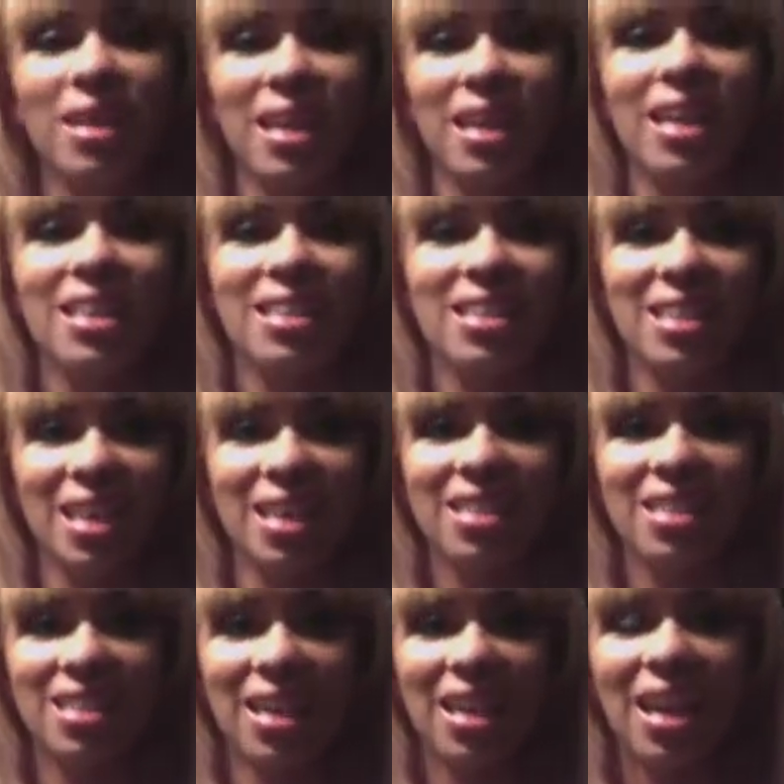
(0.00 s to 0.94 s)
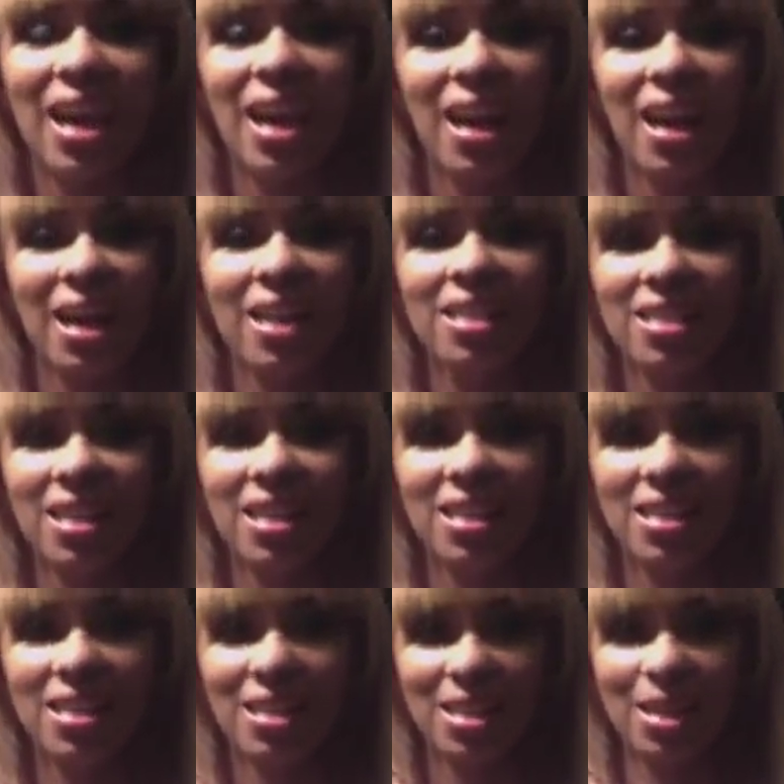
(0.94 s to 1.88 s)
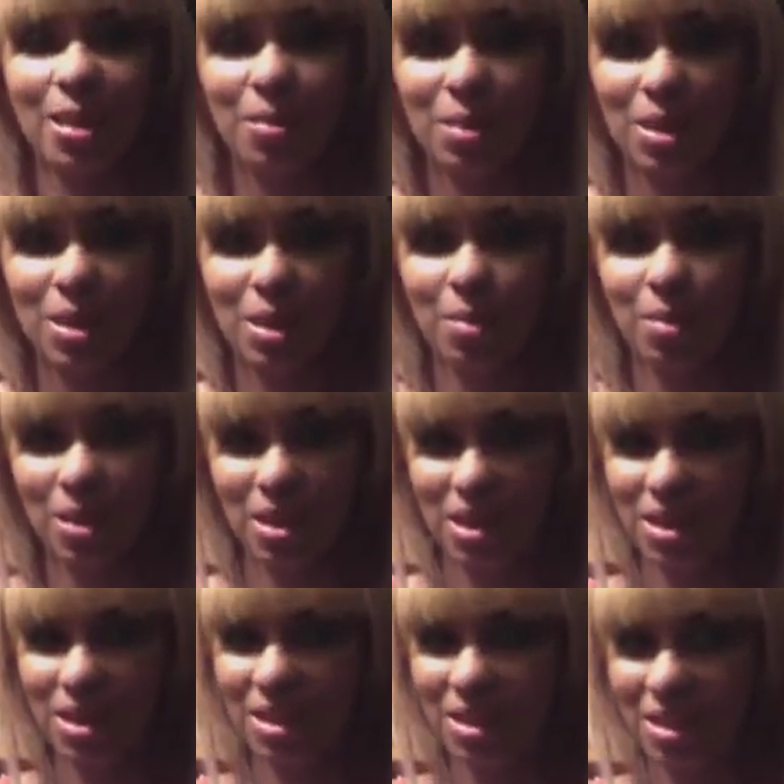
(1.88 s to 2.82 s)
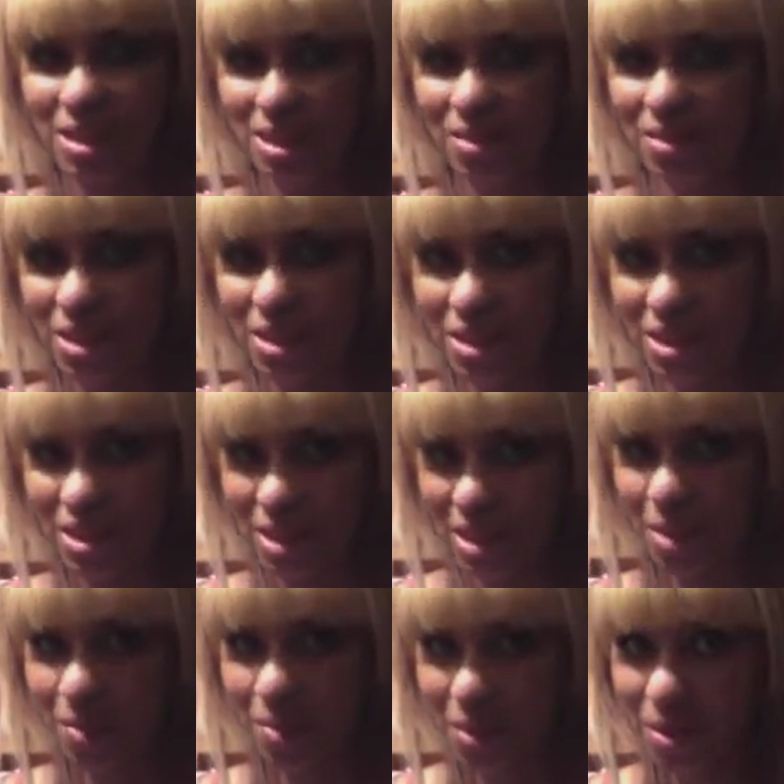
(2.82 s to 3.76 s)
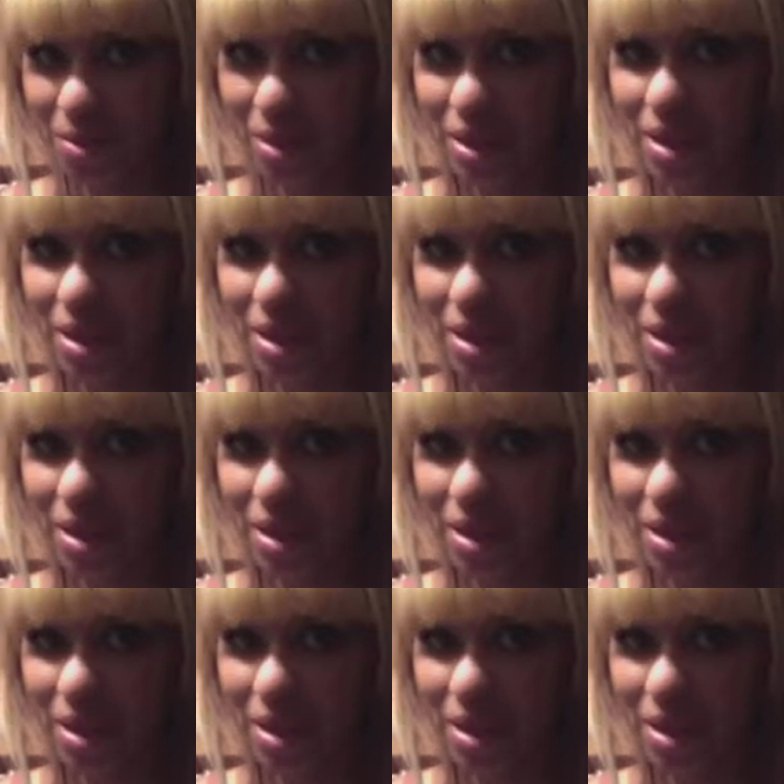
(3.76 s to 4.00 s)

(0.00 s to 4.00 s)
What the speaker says: Caitlyn and AJ. AJ is the WWE's Divas champion right